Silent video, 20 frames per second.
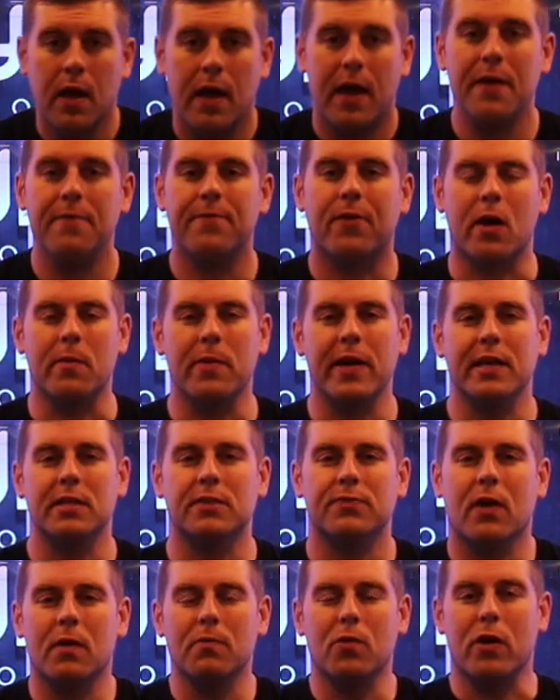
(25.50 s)
Hey
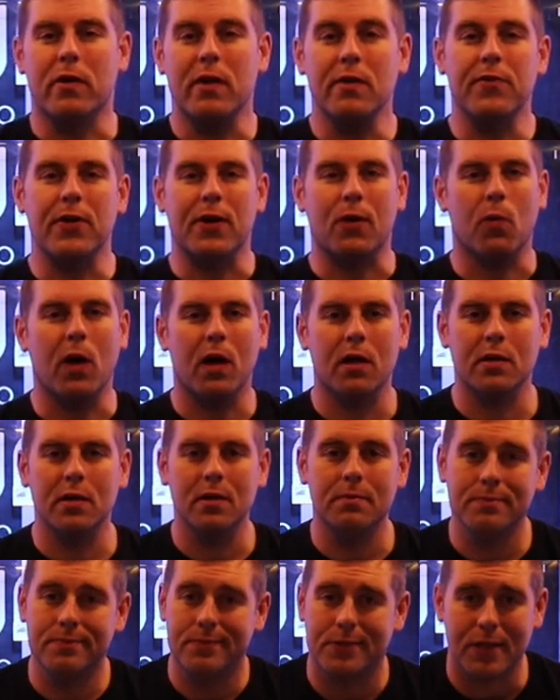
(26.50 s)
farmhands, Farmer Reef here,
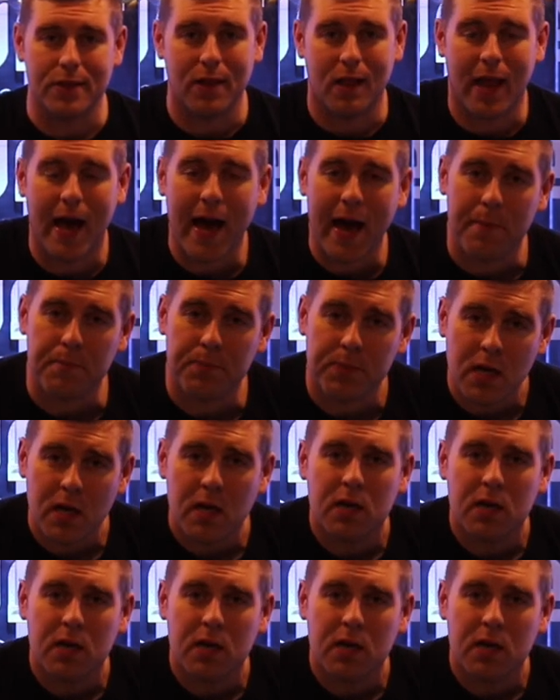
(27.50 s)
welcome to the lab.